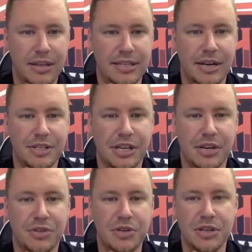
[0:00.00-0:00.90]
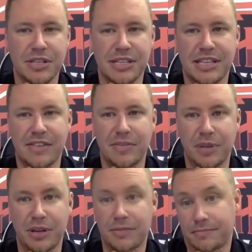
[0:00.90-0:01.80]
Tarasenko 2 years at $7
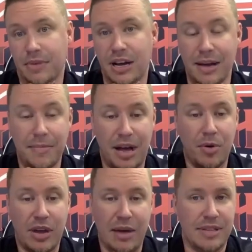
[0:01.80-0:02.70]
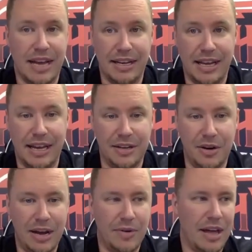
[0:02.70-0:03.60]
million. I'm okay with that. Again,
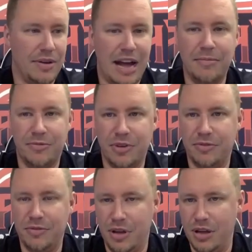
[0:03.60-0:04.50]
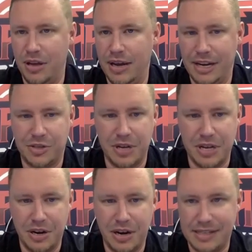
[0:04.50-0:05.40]
I'd rather have him for an extra
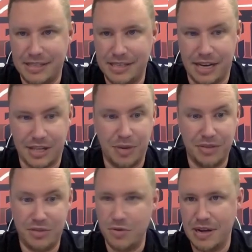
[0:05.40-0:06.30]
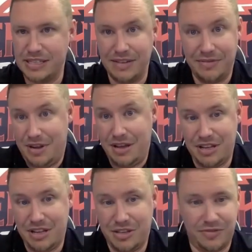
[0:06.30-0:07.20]
year at 6, but 2 at 7. Yeah,
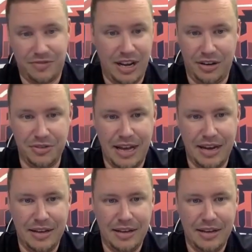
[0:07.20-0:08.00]
that's fine. I'll do that.